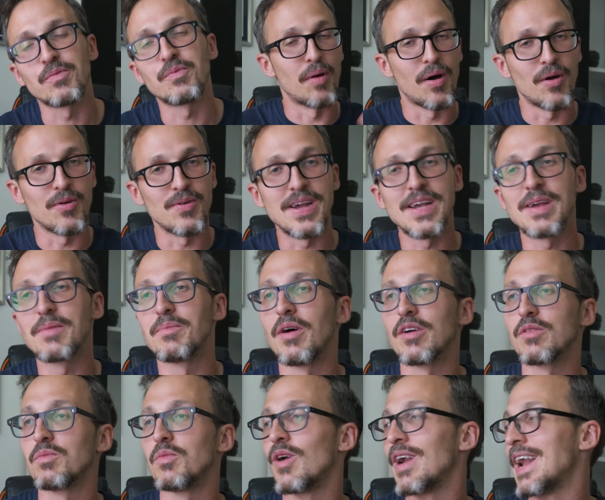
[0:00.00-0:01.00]
boring,
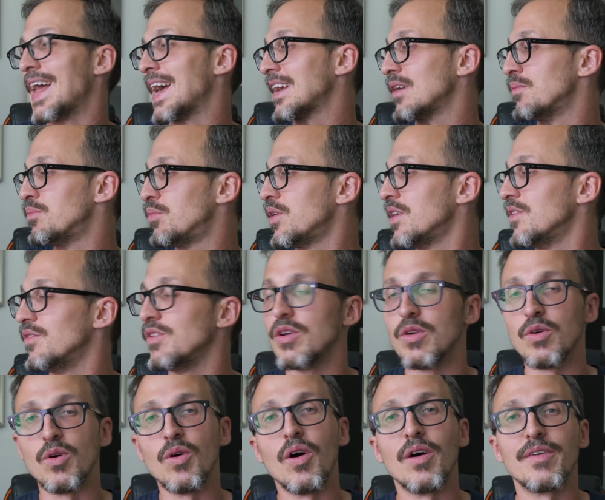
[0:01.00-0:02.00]
but more like a
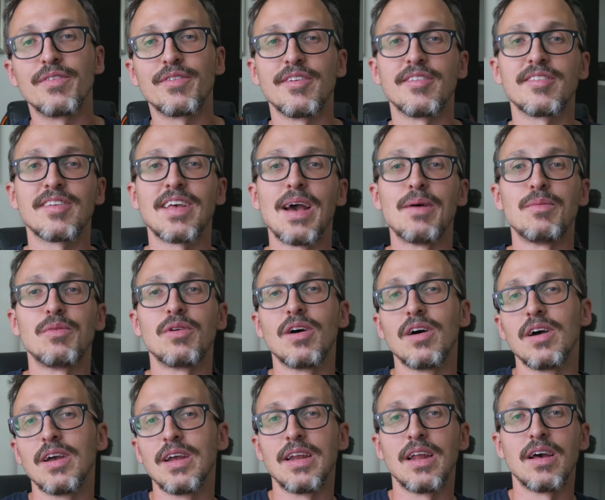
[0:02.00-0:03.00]
preview of this
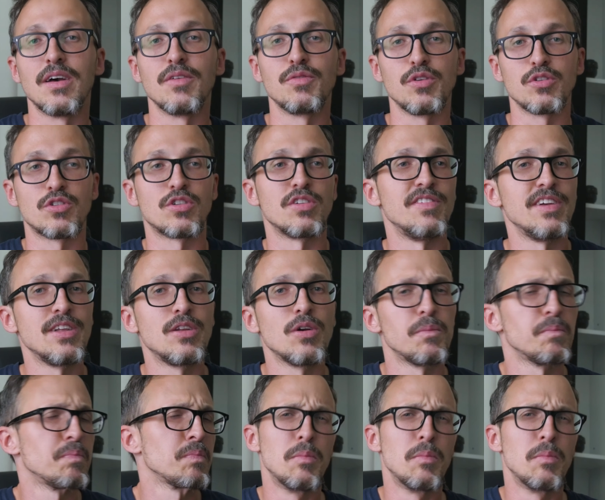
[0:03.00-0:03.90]
camera in a future video,